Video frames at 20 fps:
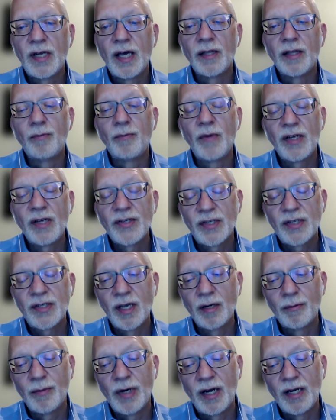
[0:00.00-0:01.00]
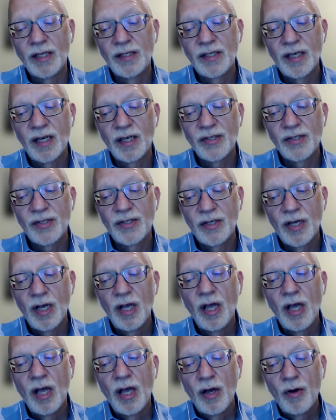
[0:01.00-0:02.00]
Now, the MuSK antibody tests,
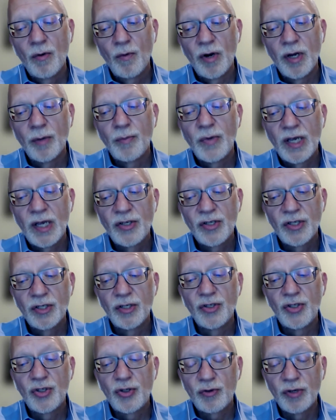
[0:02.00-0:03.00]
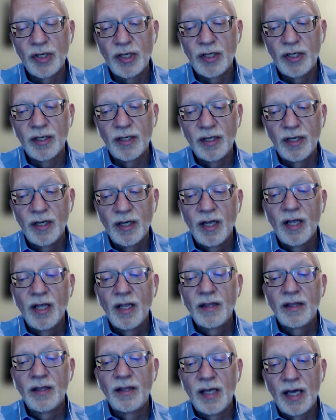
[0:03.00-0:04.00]
when a patient is treated,
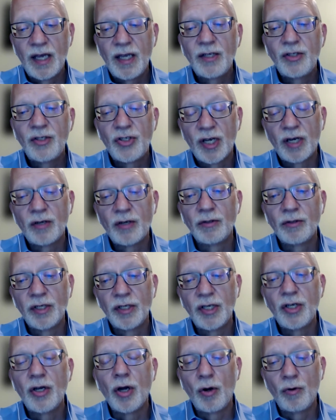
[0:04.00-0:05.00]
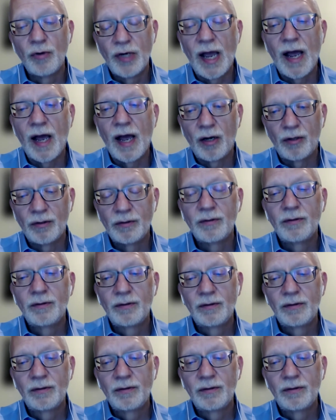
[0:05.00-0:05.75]
they generally go down.